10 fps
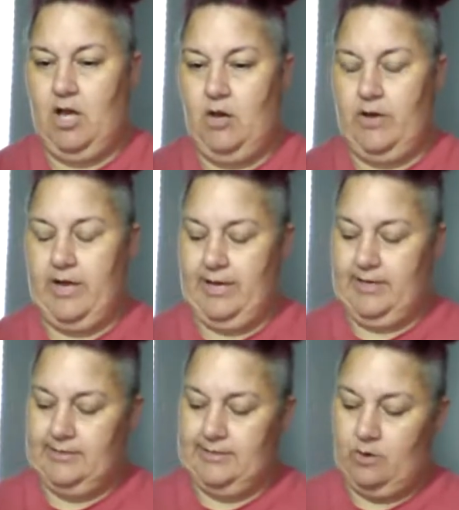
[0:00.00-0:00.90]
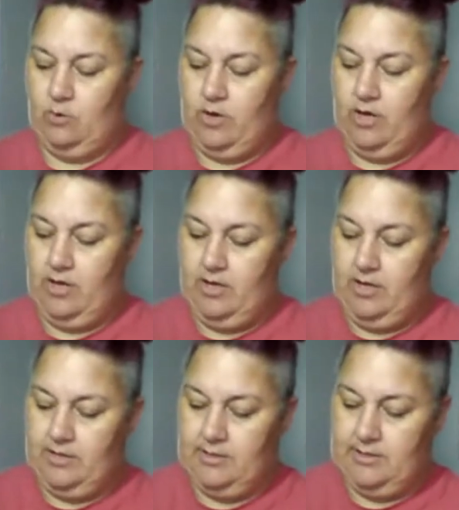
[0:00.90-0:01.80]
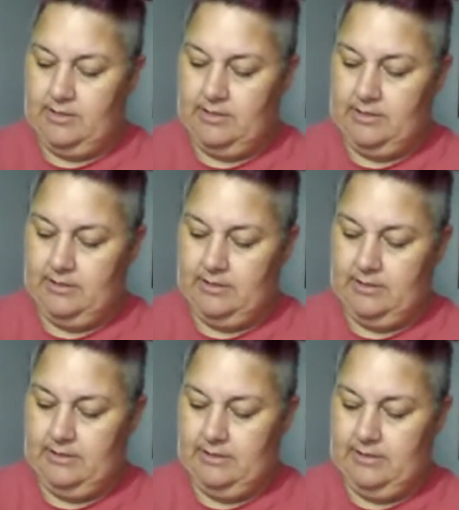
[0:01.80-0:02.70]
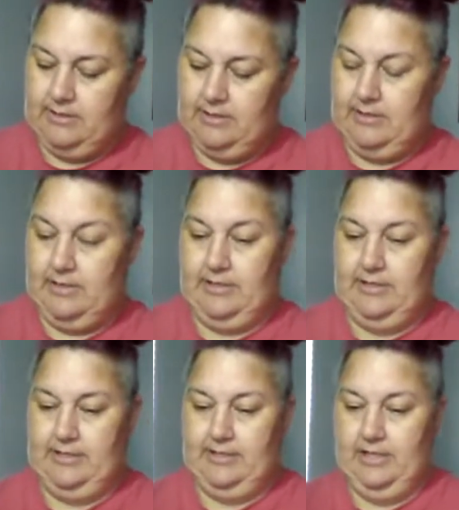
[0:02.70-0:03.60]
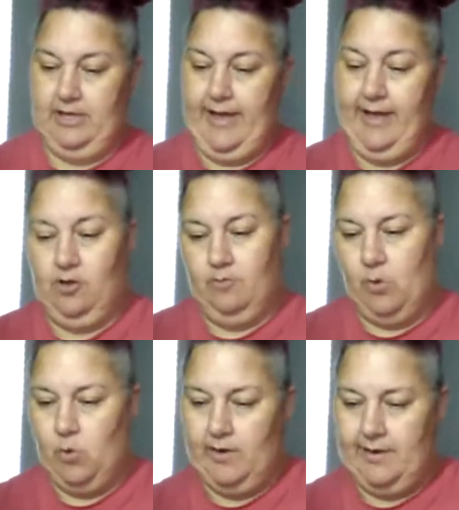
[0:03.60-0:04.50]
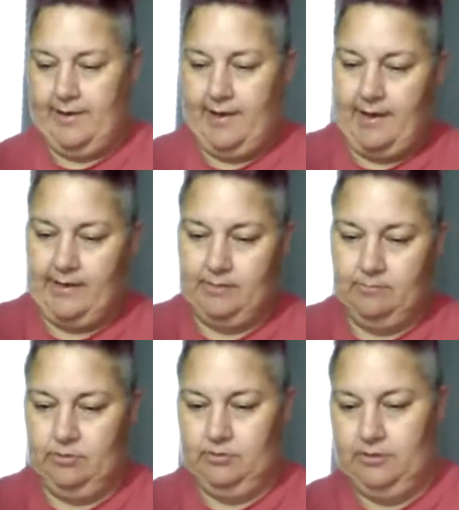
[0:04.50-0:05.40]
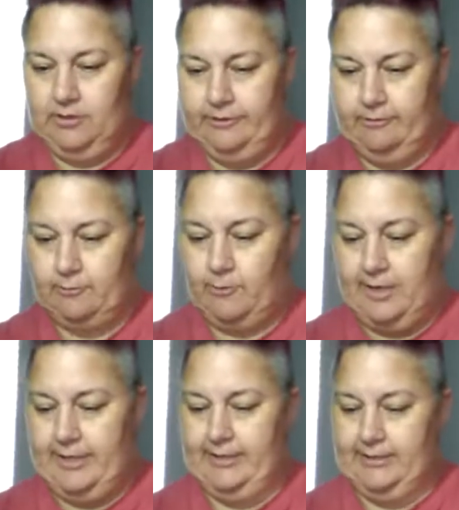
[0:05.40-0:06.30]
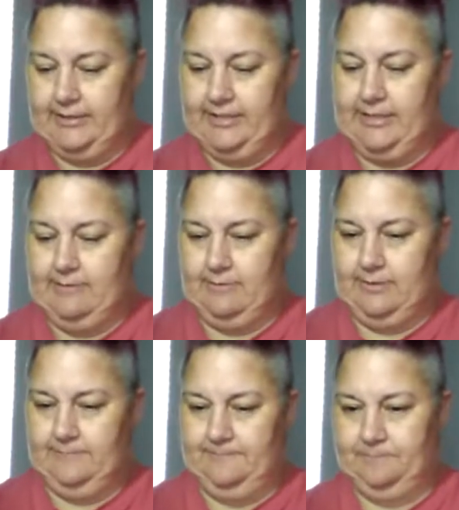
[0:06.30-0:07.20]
Okay, so Hunt is the cowboy. I can put a little twang in that one.